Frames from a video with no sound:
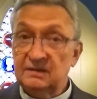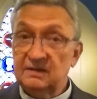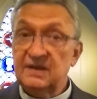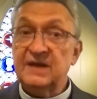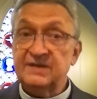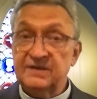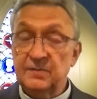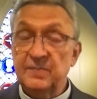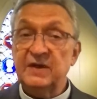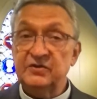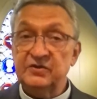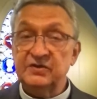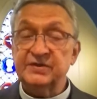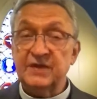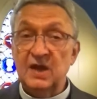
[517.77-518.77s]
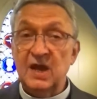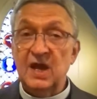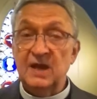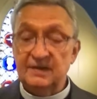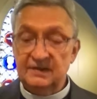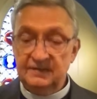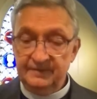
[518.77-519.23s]
That diminishes
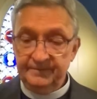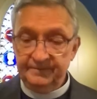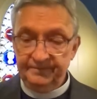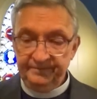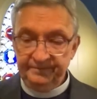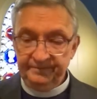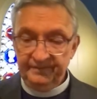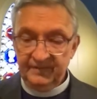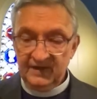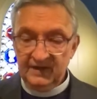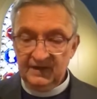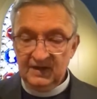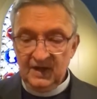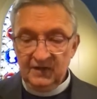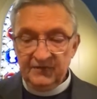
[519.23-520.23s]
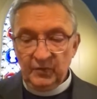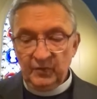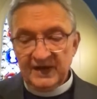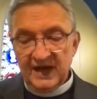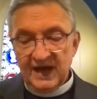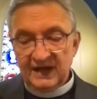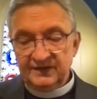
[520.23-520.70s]
God. The
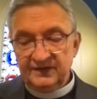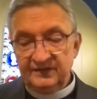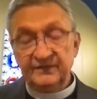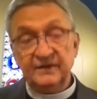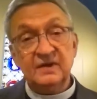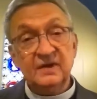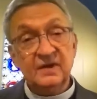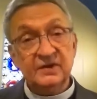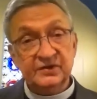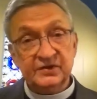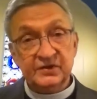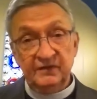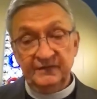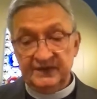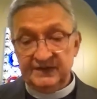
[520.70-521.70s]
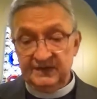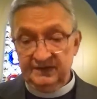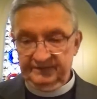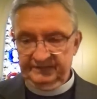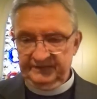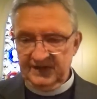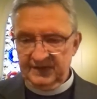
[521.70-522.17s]
reactive
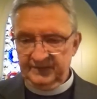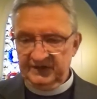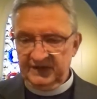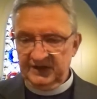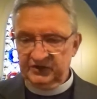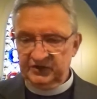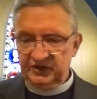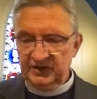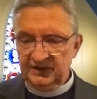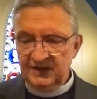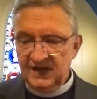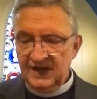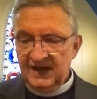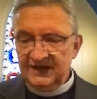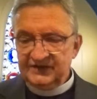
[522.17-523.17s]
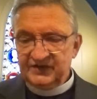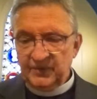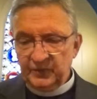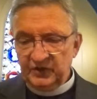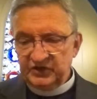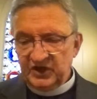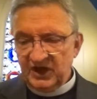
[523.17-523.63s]
conservative temptation is the
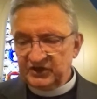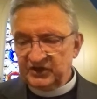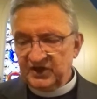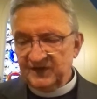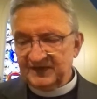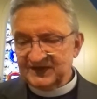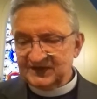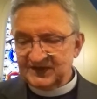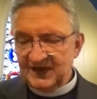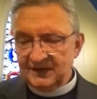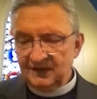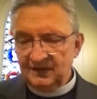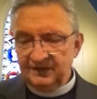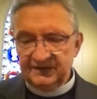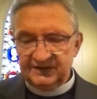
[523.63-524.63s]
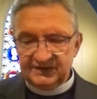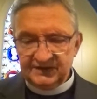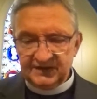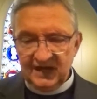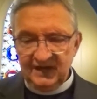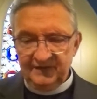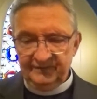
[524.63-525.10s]
projection of a settled
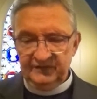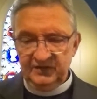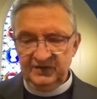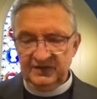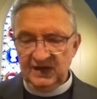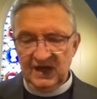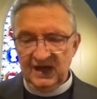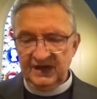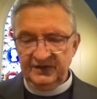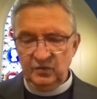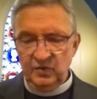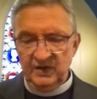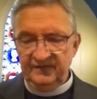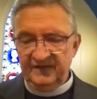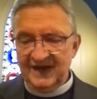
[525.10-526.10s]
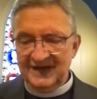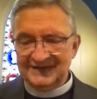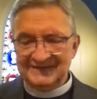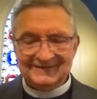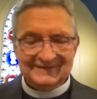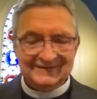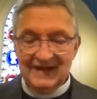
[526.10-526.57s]
sovereign God who in
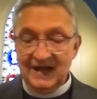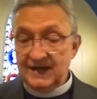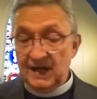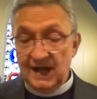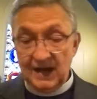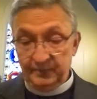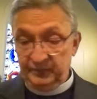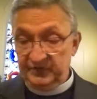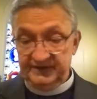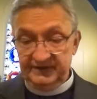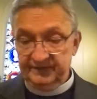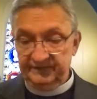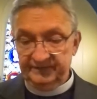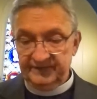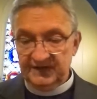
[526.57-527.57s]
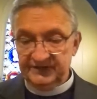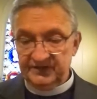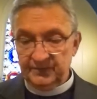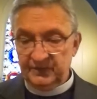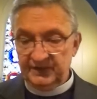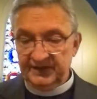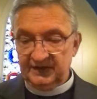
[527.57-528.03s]
fact is not operative as a
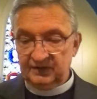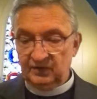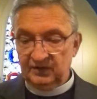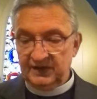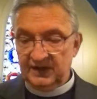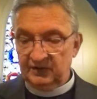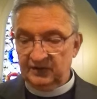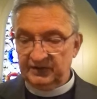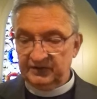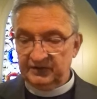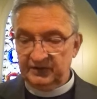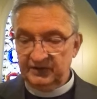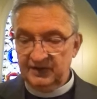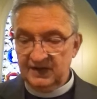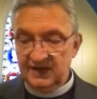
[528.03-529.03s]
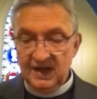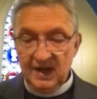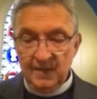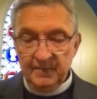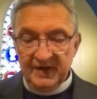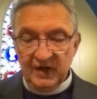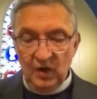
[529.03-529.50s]
political character,
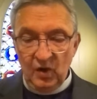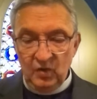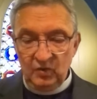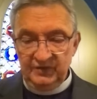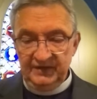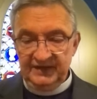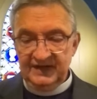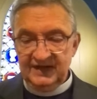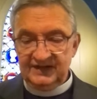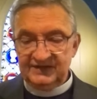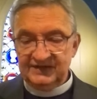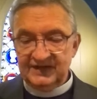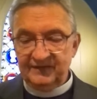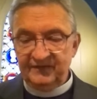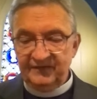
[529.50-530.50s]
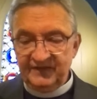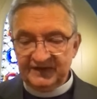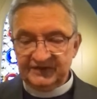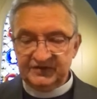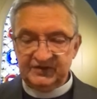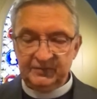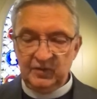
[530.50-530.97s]
but only a set of
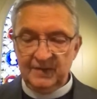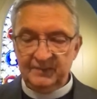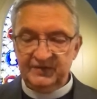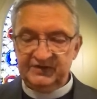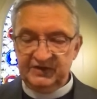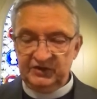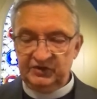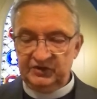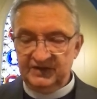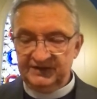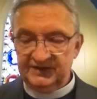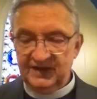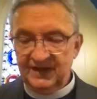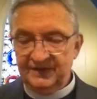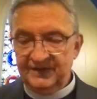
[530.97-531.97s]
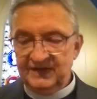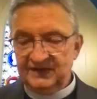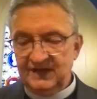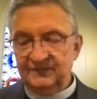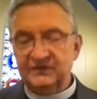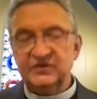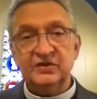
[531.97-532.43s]
fixed propositions that
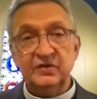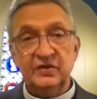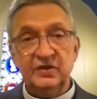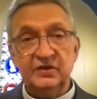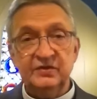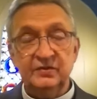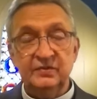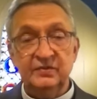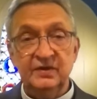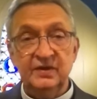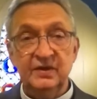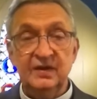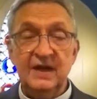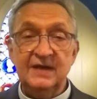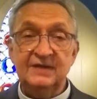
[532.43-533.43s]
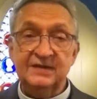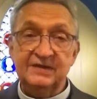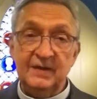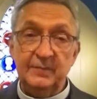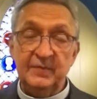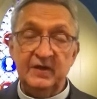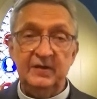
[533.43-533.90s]
give certitude and
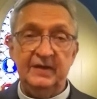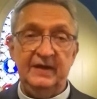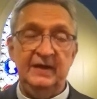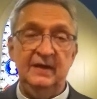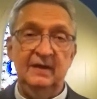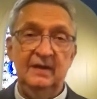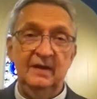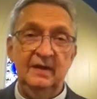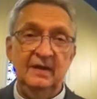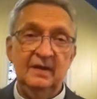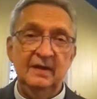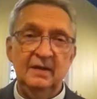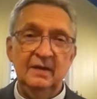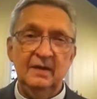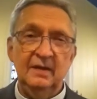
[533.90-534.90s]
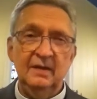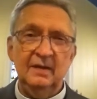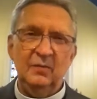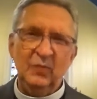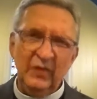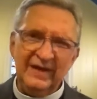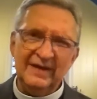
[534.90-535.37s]
stability.
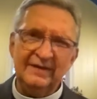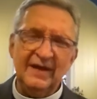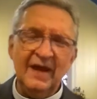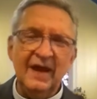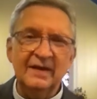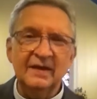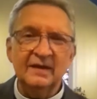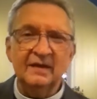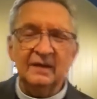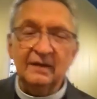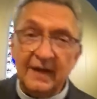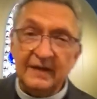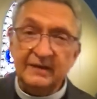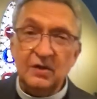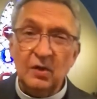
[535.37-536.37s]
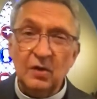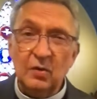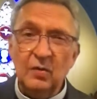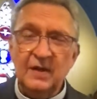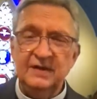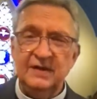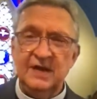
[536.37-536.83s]
We get that in let
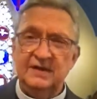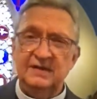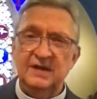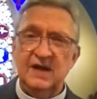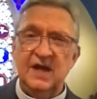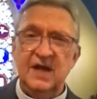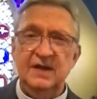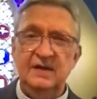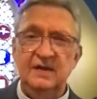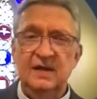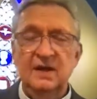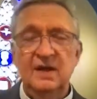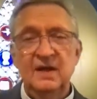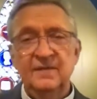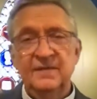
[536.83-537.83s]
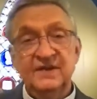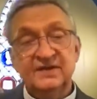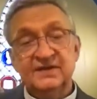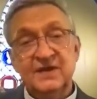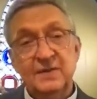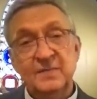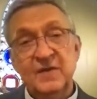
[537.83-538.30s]
go and let God, that
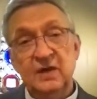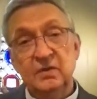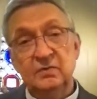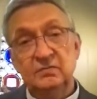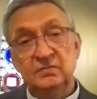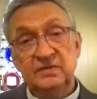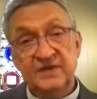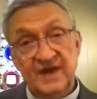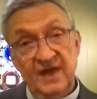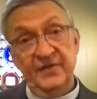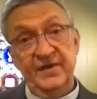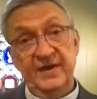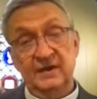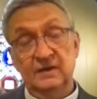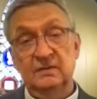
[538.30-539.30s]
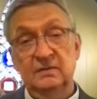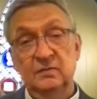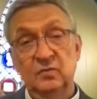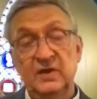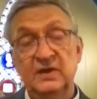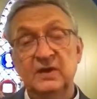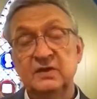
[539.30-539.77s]
somehow nothing
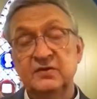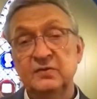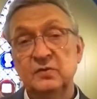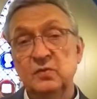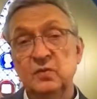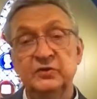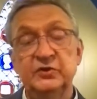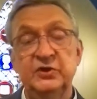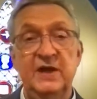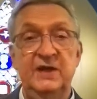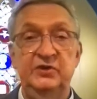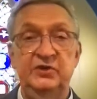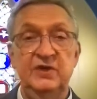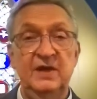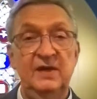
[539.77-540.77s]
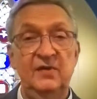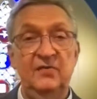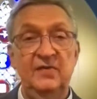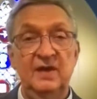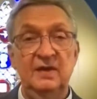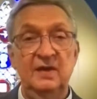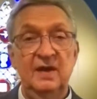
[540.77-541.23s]
we can do will change
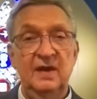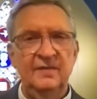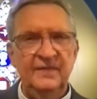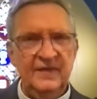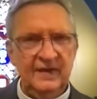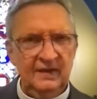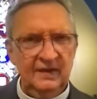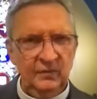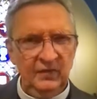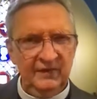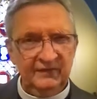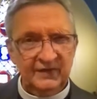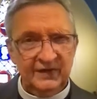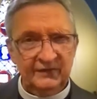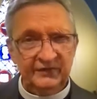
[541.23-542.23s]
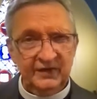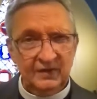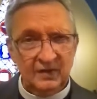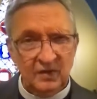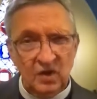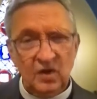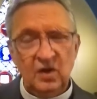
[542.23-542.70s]
anything, that we've left it
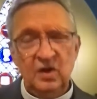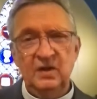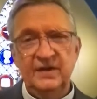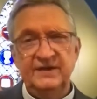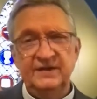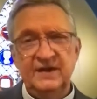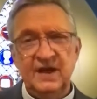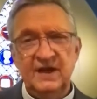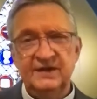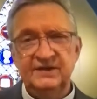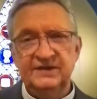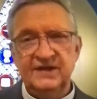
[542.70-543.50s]
all in God's